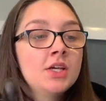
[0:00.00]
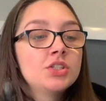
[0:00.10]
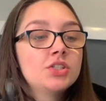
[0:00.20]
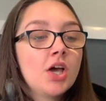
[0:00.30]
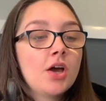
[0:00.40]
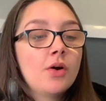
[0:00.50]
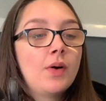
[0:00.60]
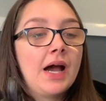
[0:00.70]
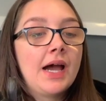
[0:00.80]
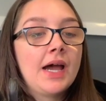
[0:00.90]

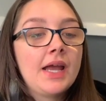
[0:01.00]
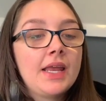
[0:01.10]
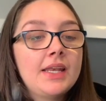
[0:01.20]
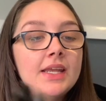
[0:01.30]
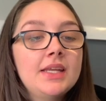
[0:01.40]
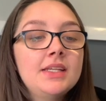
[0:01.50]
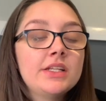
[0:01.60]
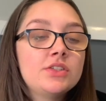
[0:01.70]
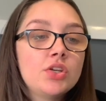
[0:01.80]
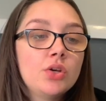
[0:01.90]
So I
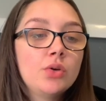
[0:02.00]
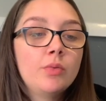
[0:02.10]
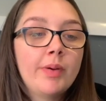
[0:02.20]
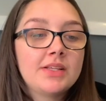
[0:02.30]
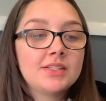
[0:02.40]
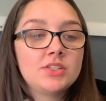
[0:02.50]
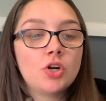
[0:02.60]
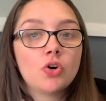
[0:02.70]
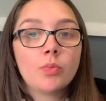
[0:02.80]
needed to basically stock